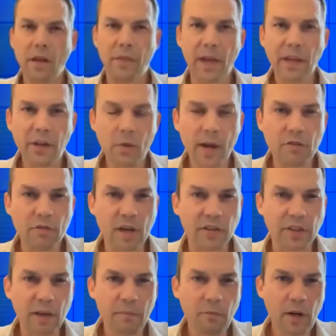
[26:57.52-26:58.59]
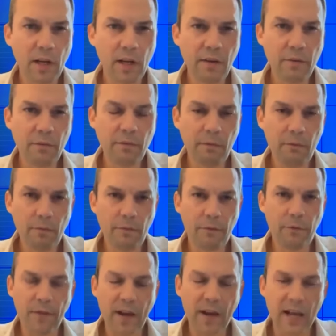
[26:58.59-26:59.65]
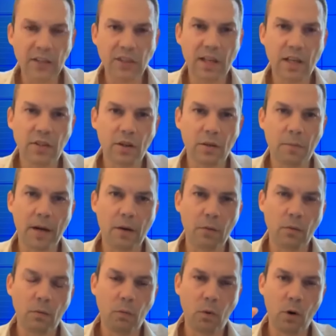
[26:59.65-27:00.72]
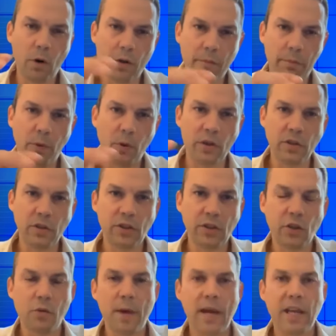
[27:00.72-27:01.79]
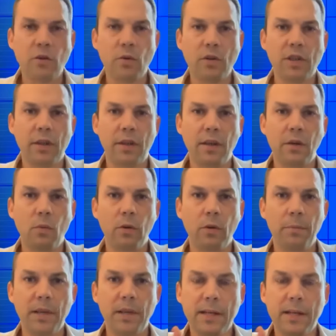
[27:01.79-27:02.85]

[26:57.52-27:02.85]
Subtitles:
thank you, Andreas. I'm really fascinated about one of the points that you made, which I think will